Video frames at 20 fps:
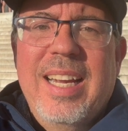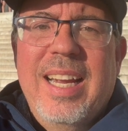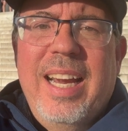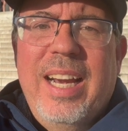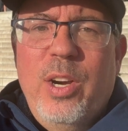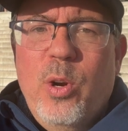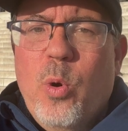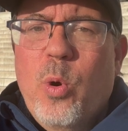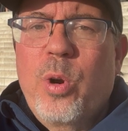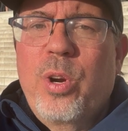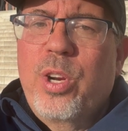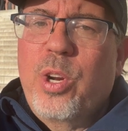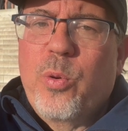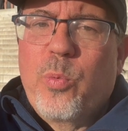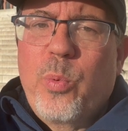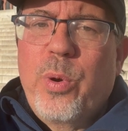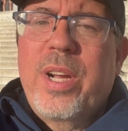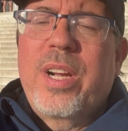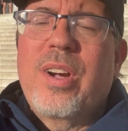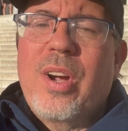in order to
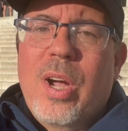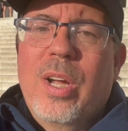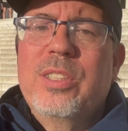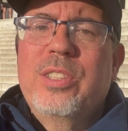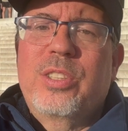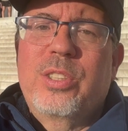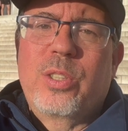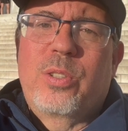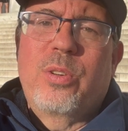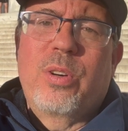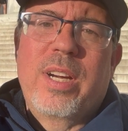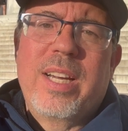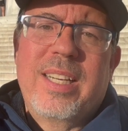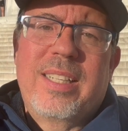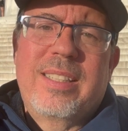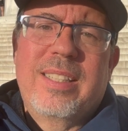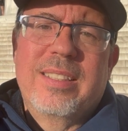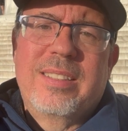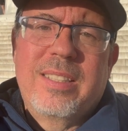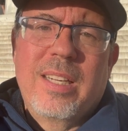reconsecrate
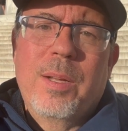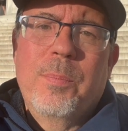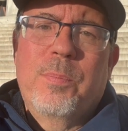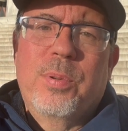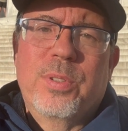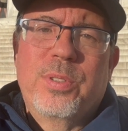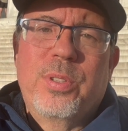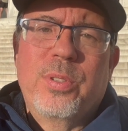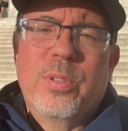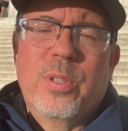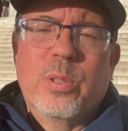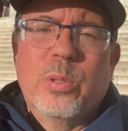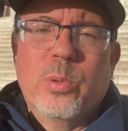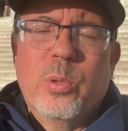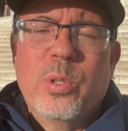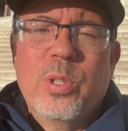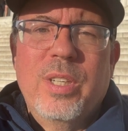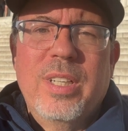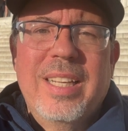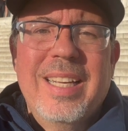the temple to the
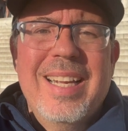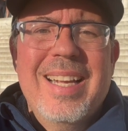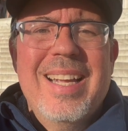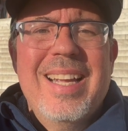Lord,